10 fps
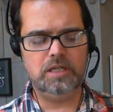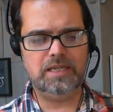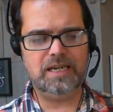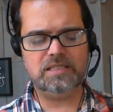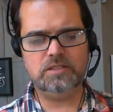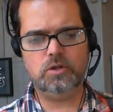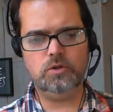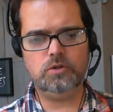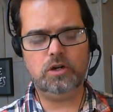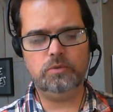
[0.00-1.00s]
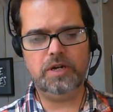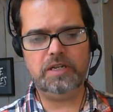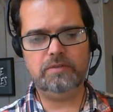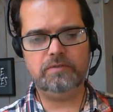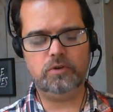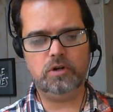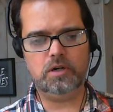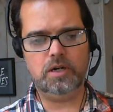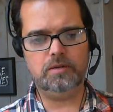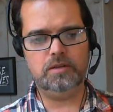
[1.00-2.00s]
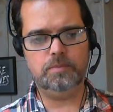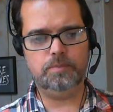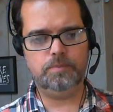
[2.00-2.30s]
license holder already, for the